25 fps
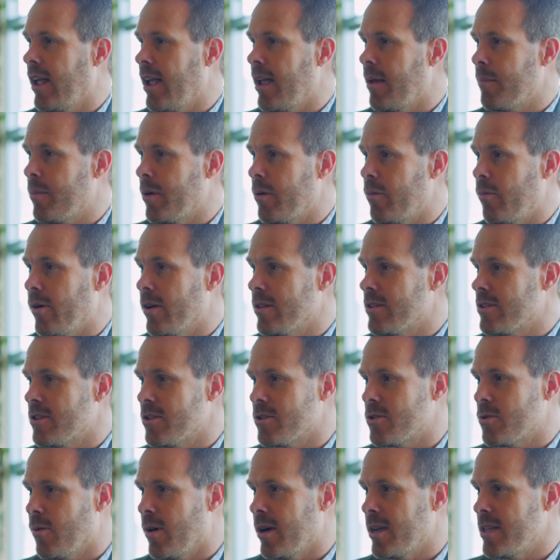happen once
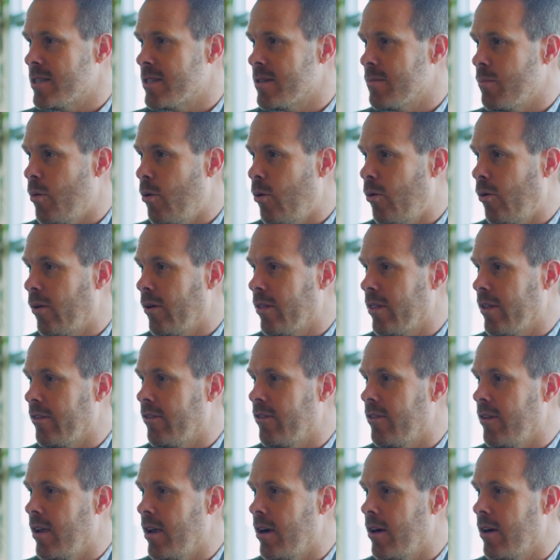or twice more
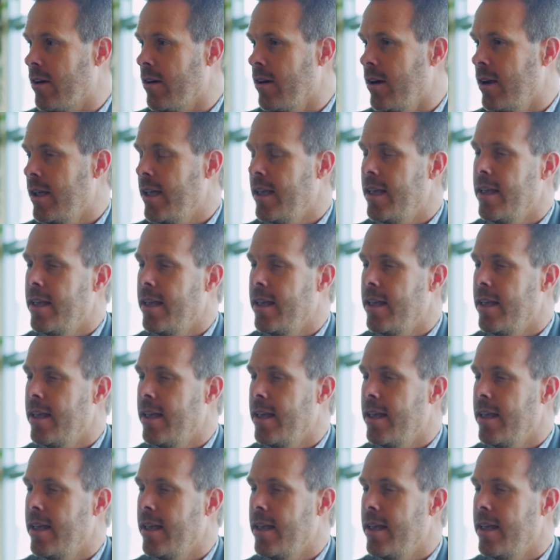this year.